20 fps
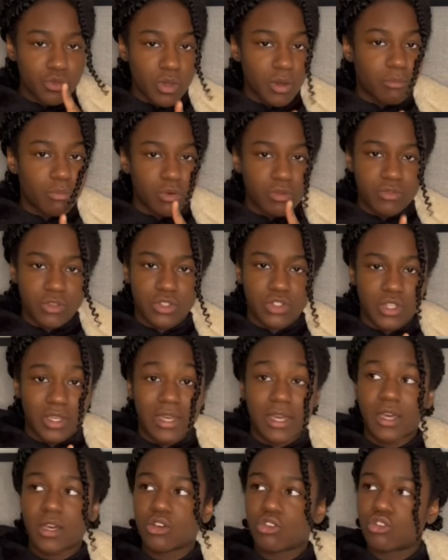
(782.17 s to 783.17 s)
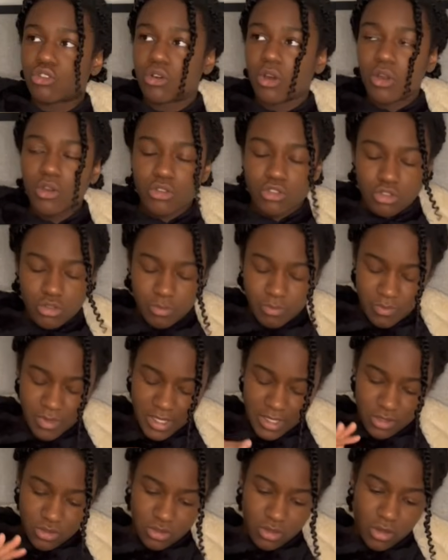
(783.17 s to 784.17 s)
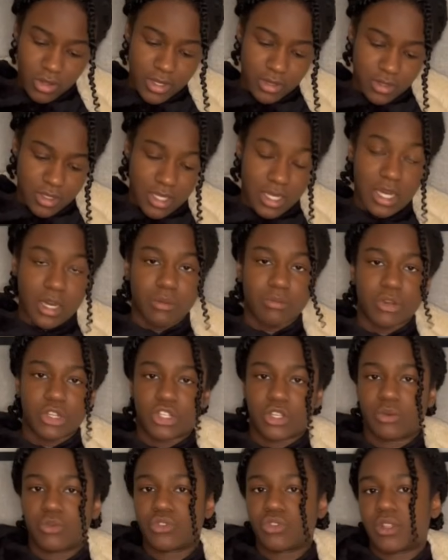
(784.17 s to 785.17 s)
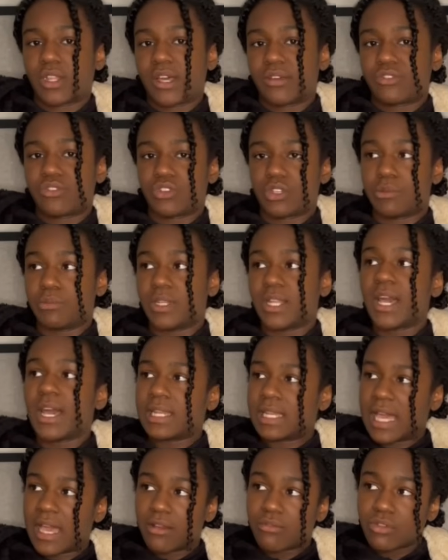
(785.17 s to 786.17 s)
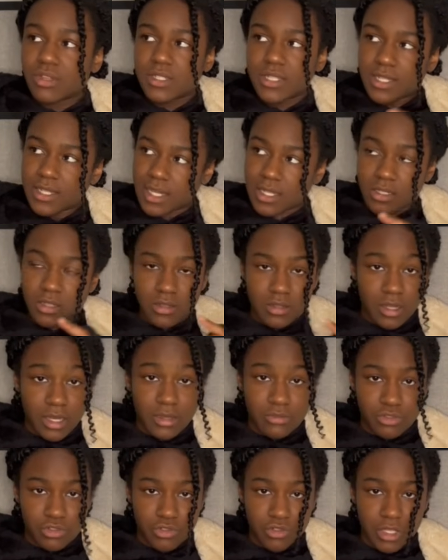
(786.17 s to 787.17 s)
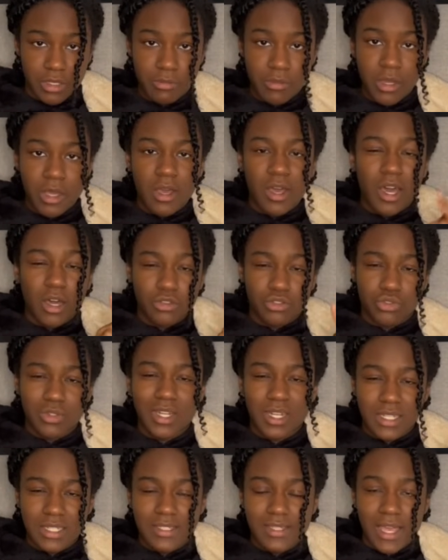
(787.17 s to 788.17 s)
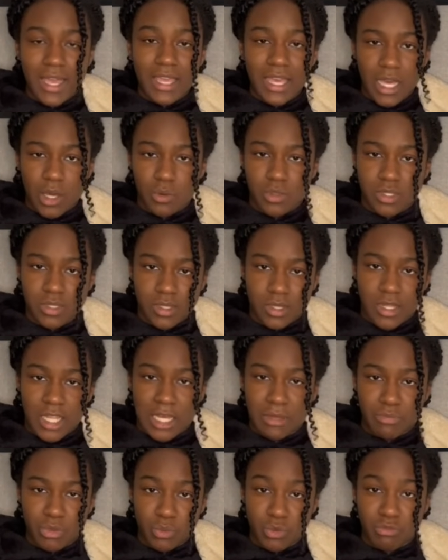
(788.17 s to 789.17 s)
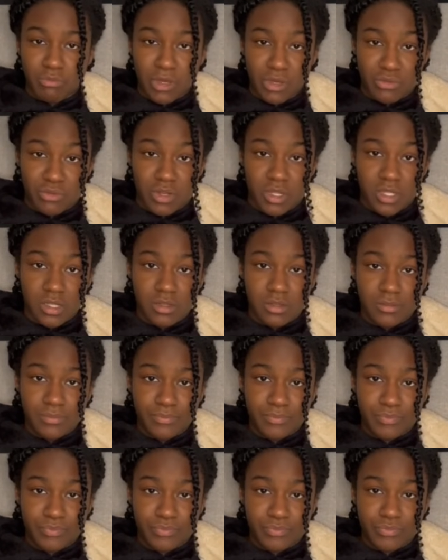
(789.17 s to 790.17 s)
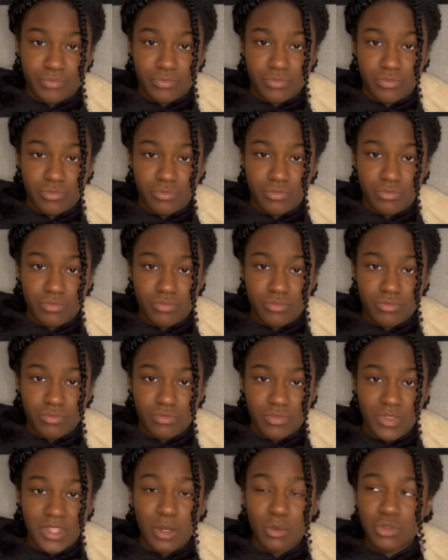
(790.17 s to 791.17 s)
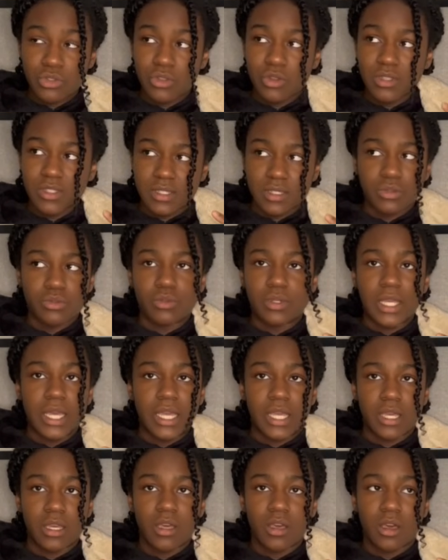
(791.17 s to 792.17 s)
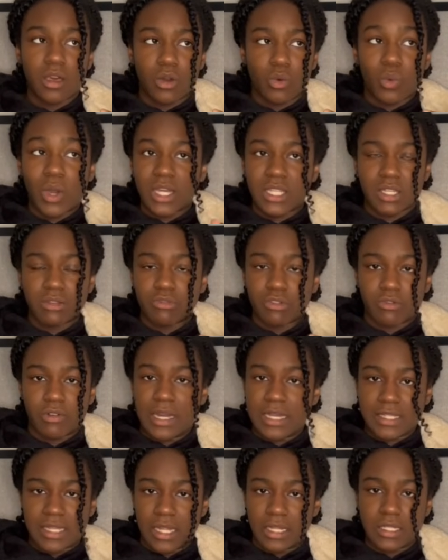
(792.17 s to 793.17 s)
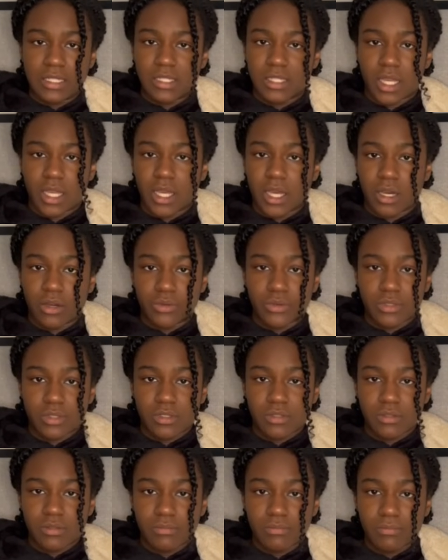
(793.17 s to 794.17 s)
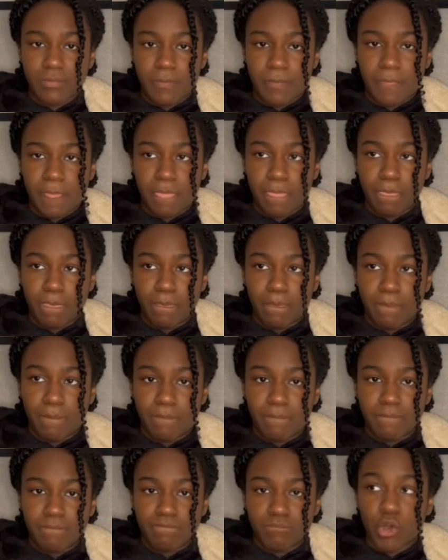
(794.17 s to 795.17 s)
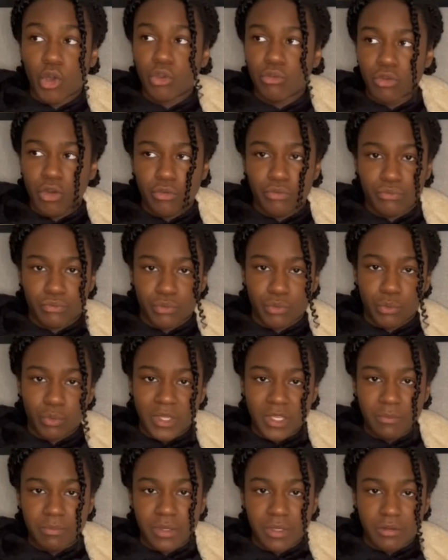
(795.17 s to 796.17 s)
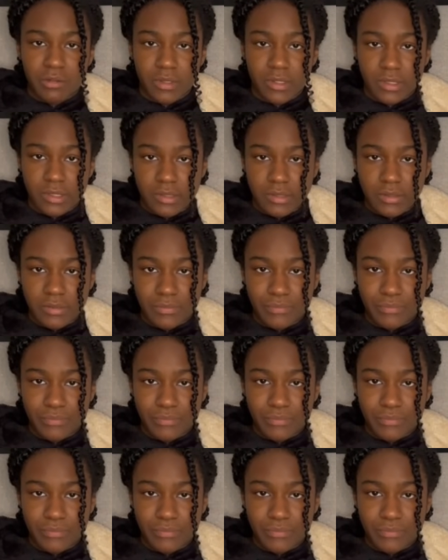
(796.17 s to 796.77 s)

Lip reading: you are bothered, yeah, please go and look at how much I was live streaming. And every day that I didn't live stream, I was doing at least 8 hours in the library with my friend. There was not a single day where I didn't revise at least 8 hours over a 4 week period.